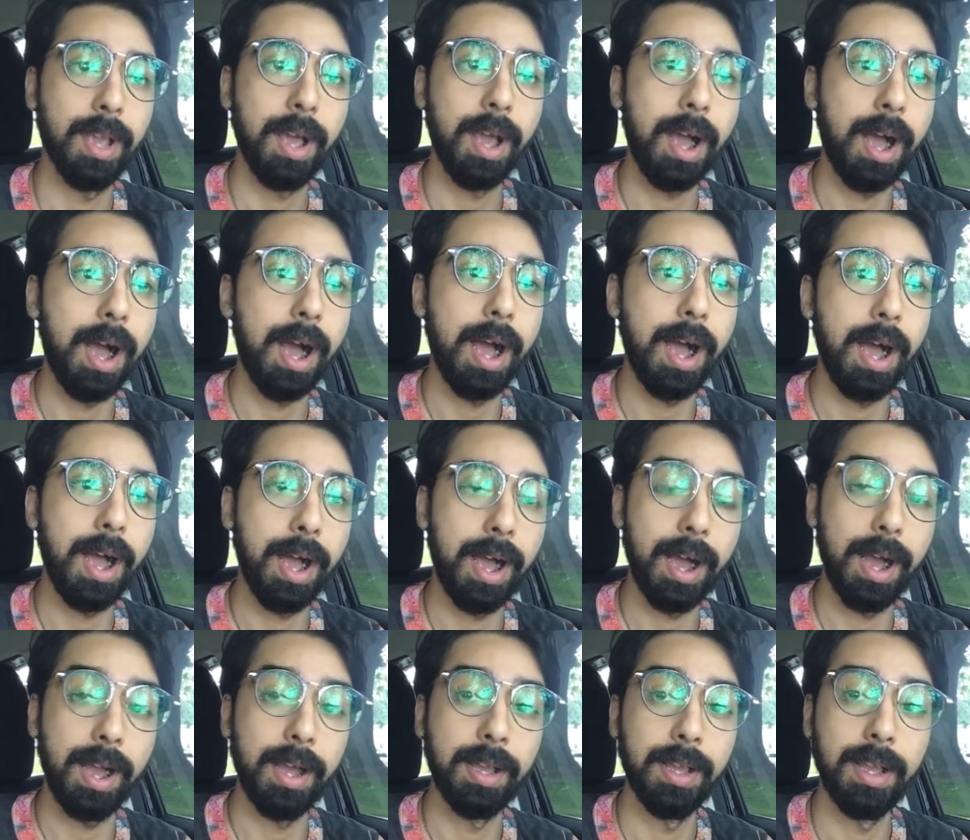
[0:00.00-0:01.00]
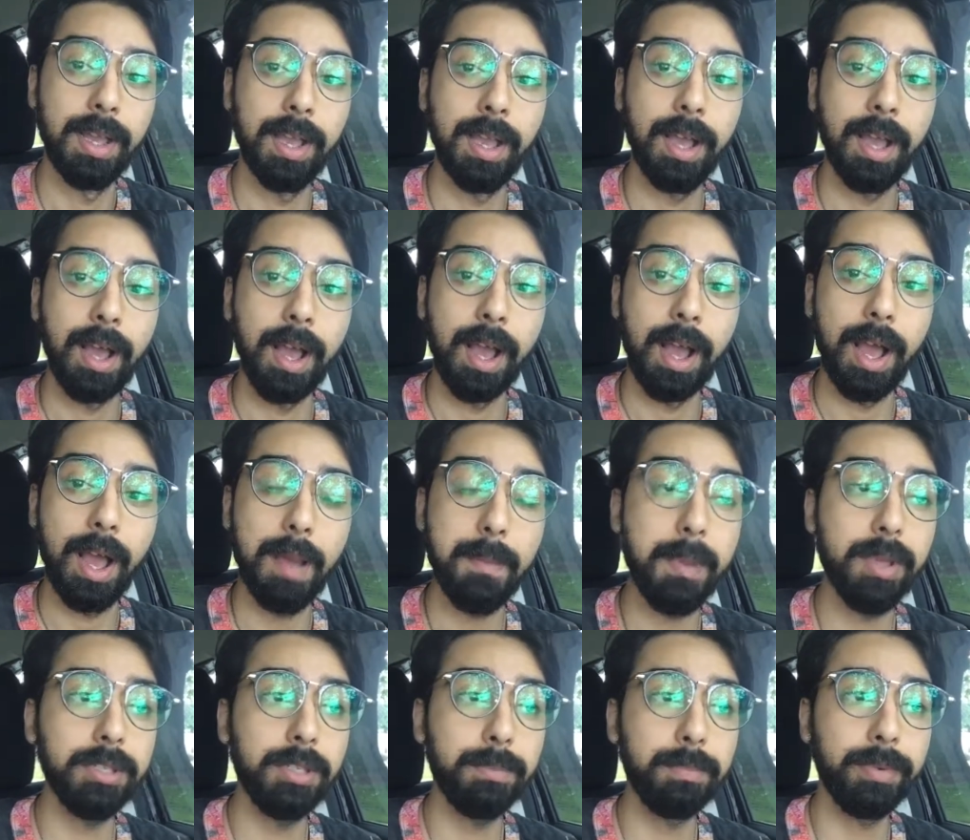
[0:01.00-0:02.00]
Ha ha. Uh,
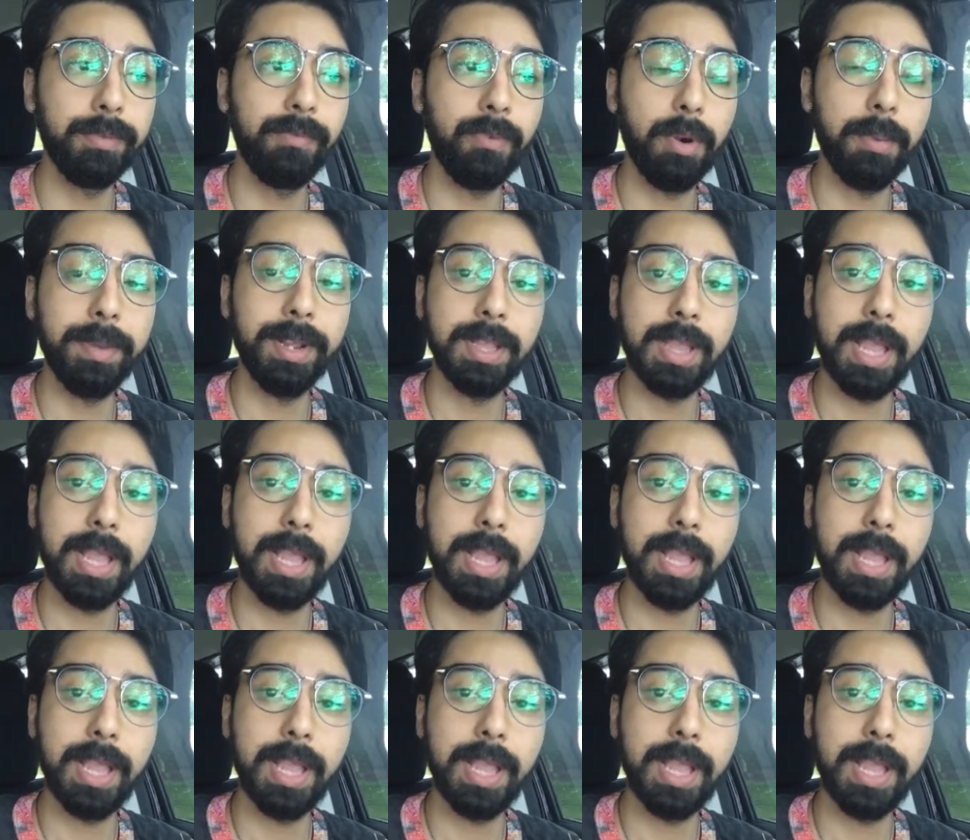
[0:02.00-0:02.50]
I'm also performing